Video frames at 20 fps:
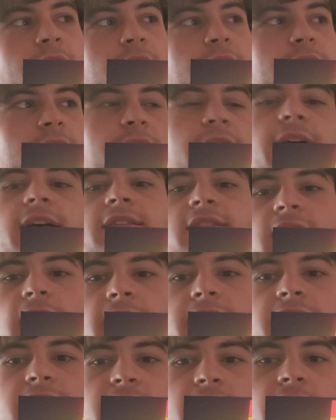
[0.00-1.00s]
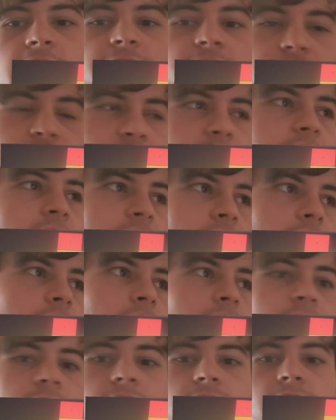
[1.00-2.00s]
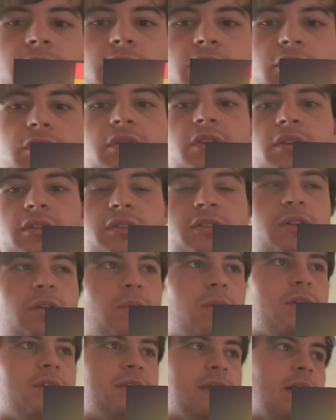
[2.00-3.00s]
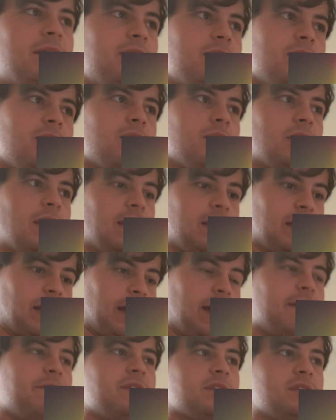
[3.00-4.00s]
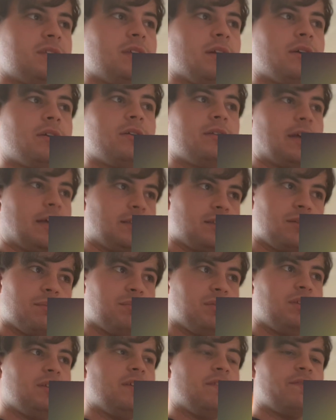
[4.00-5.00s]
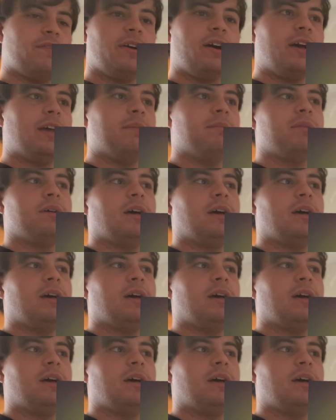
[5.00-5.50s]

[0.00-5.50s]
Yes, obviously, if there's still ones out there that have the sticker, that's completely fine.